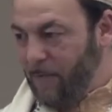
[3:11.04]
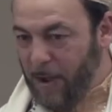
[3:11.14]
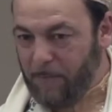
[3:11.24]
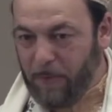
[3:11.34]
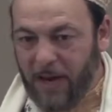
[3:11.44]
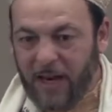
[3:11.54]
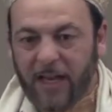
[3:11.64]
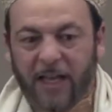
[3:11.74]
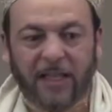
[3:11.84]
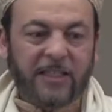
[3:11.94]

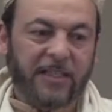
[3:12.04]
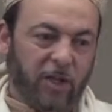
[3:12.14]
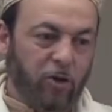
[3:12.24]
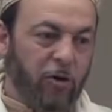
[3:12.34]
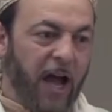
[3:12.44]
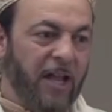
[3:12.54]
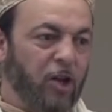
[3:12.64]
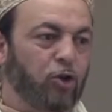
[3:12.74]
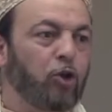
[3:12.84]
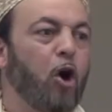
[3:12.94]
People sit
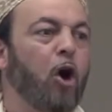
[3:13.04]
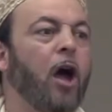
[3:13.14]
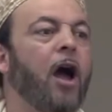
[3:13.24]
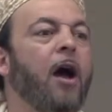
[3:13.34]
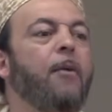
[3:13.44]
together to talk